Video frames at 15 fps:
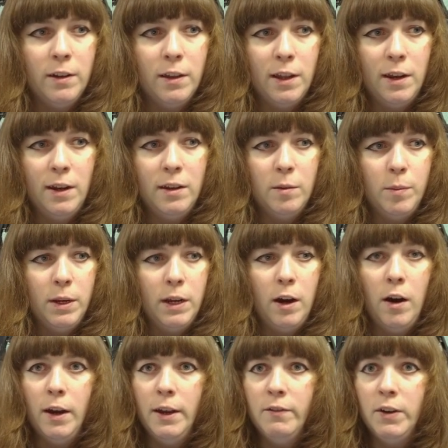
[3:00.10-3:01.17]
they need to be a
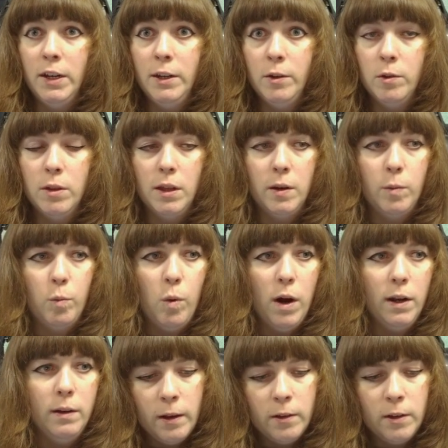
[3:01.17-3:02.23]
higher value than
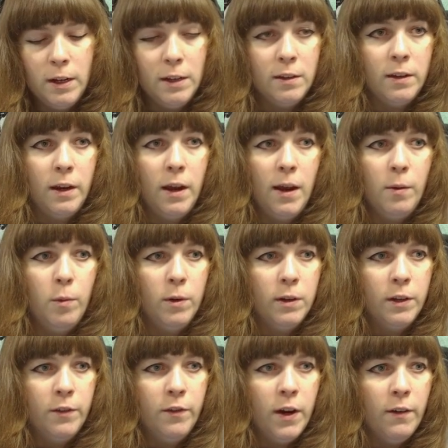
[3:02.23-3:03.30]
1. So let's say I
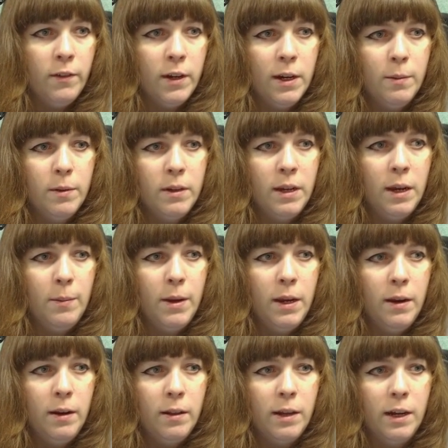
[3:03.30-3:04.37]
wanted 5 times
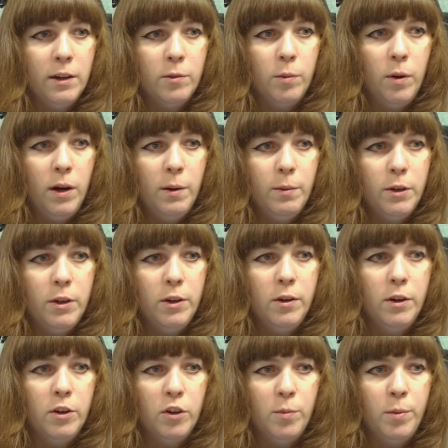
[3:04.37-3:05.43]
taming. That's what I would
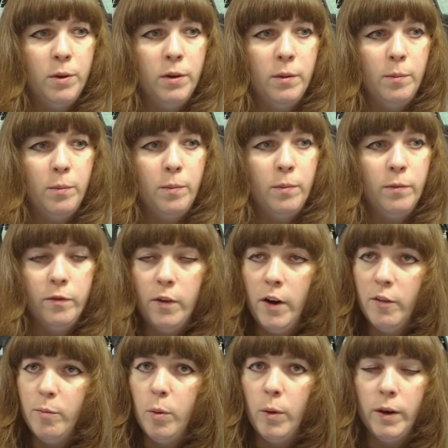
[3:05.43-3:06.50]
do. I just put
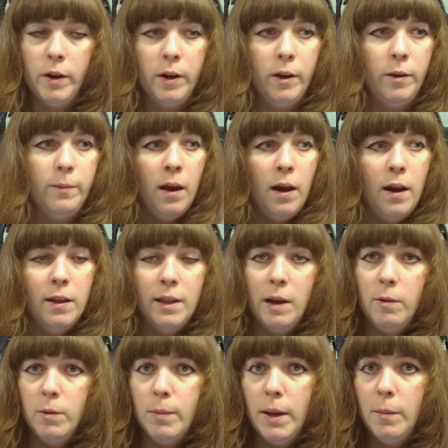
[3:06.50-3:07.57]
5.0, and that
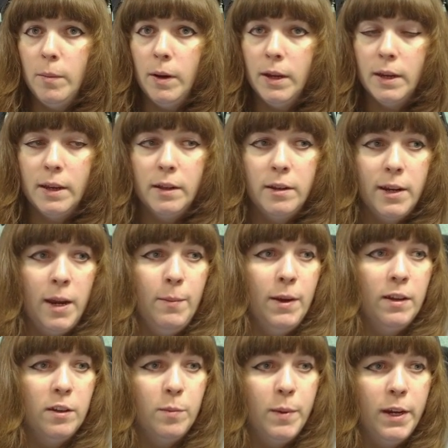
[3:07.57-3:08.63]
would make my
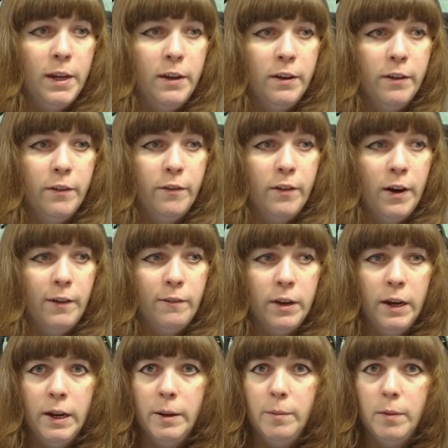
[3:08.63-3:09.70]
taming speed 5
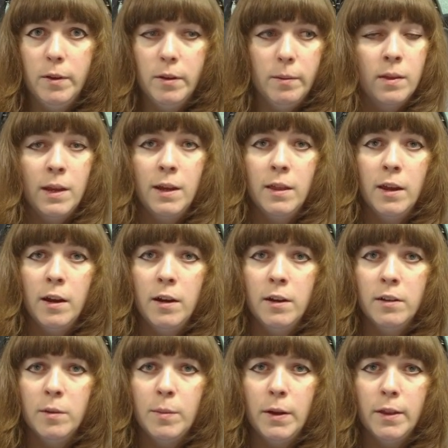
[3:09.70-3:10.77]
times. Now, there are
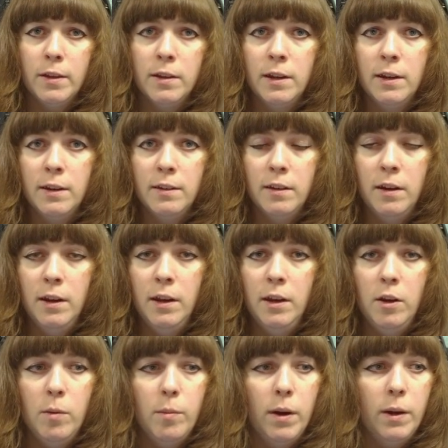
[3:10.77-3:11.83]
some other settings in here
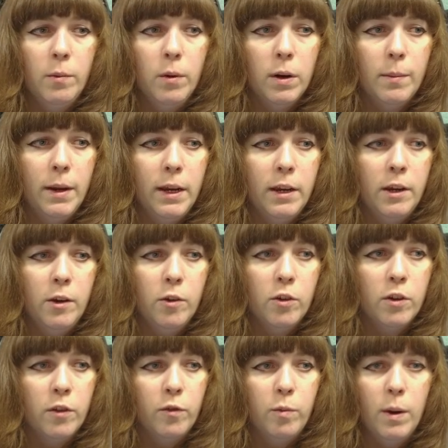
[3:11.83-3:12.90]
you might want to make
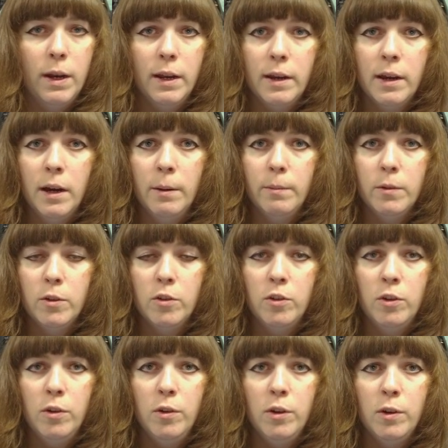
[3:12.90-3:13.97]
use of when it comes
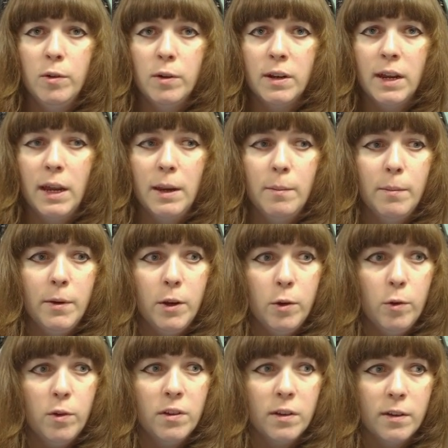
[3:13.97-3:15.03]
to your game
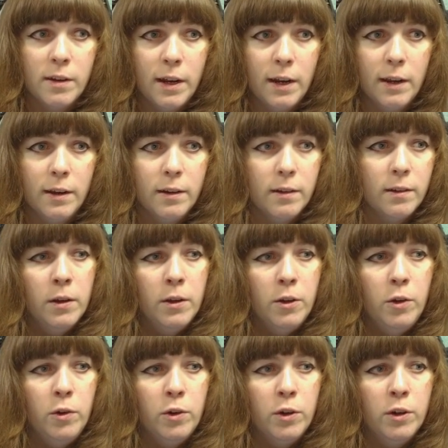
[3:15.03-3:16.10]
user settings.
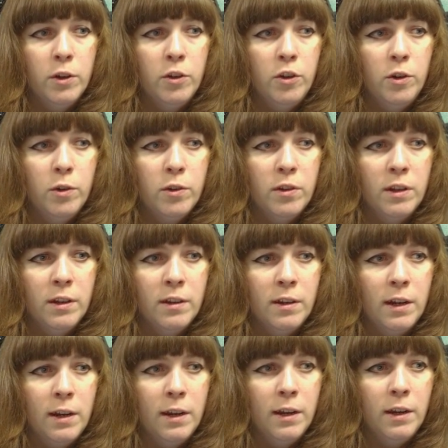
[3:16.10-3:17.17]
You could use this
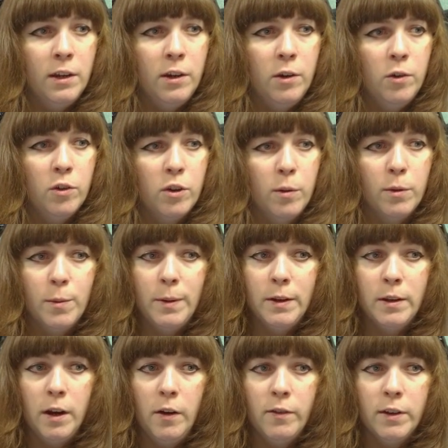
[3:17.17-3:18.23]
setting, use
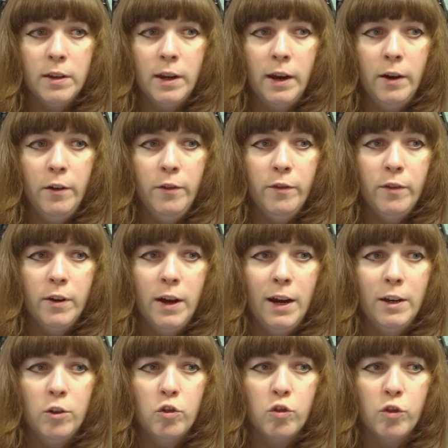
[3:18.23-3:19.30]
optimized harvest health,
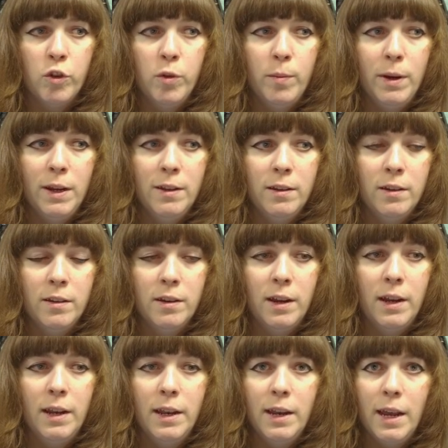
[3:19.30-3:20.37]
and true means it's
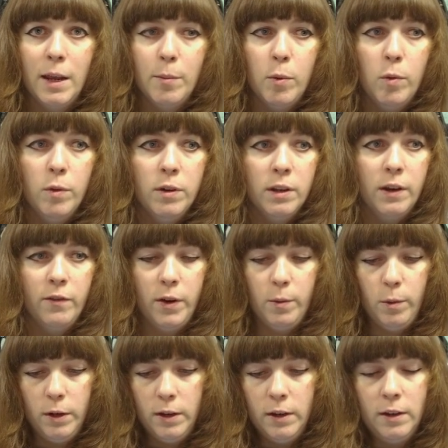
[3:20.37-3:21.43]
enabled. If I
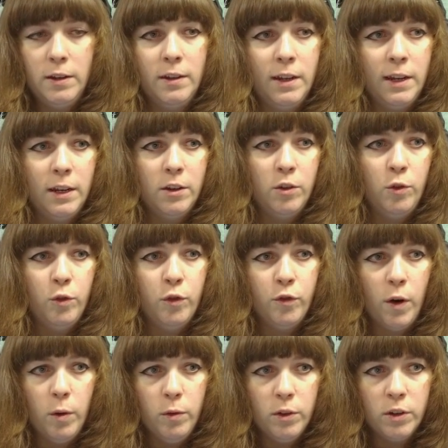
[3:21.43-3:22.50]
wanted to set it to
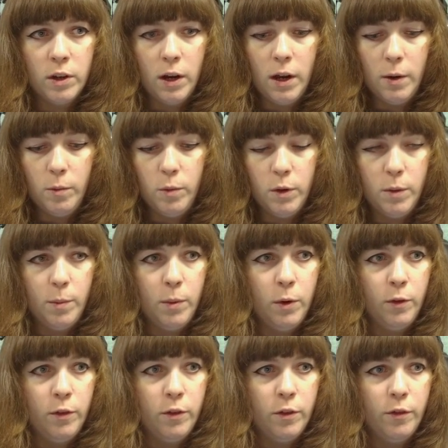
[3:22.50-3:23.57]
false, I would
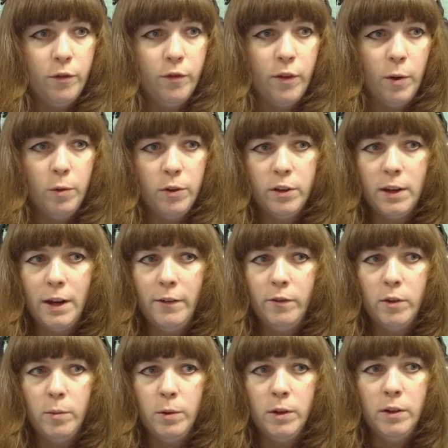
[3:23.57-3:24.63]
put false
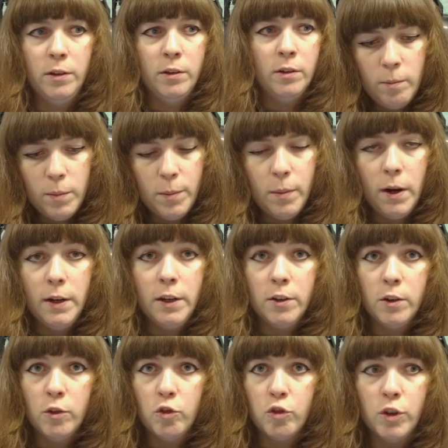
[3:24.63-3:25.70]
afterwards. But mine
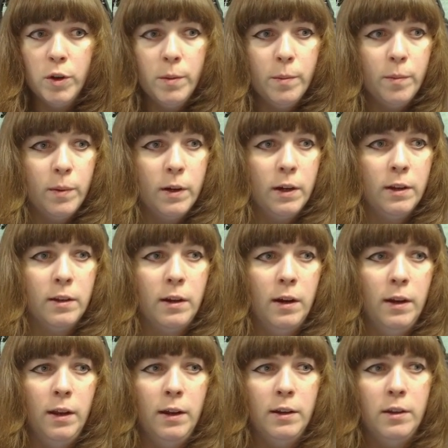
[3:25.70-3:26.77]
is on true because
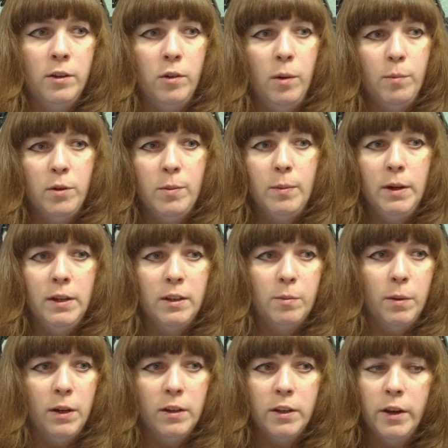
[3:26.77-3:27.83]
I like to
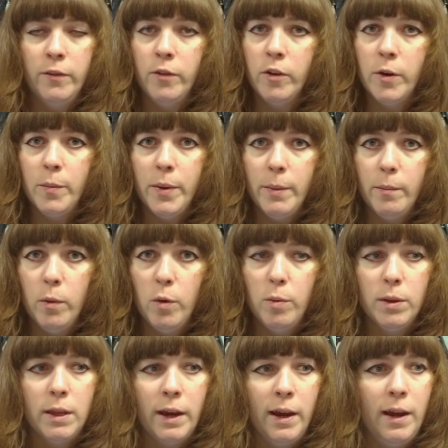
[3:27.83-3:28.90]
optimize my server a bit more
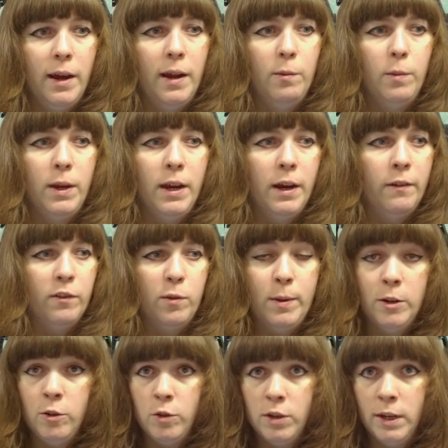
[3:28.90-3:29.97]
with that, and we have
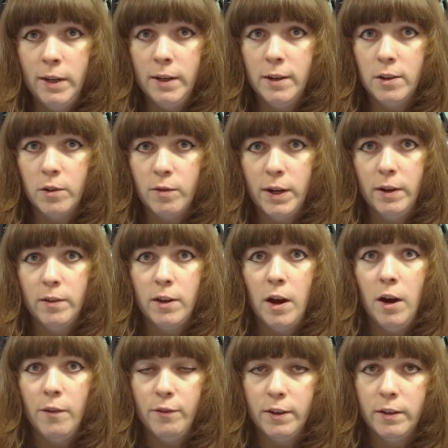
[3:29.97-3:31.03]
special settings around
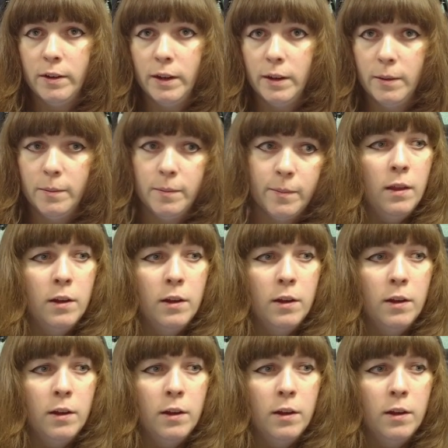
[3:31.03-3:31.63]
harvesting.